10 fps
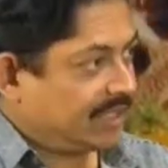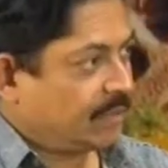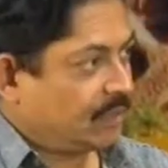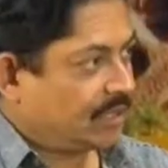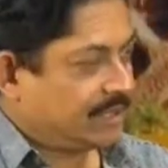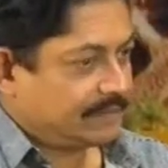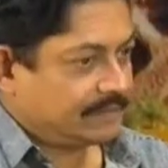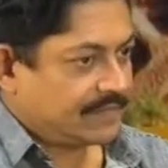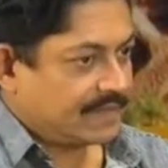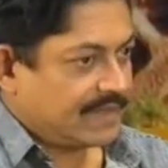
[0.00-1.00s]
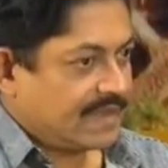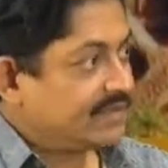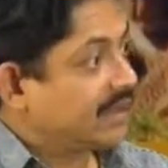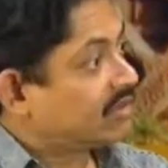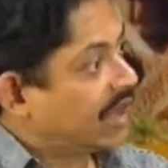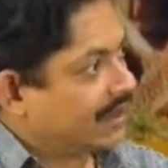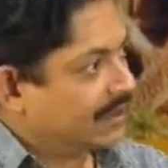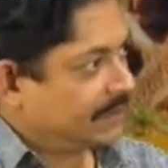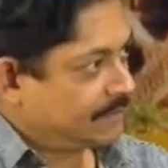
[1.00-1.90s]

the book is a thug.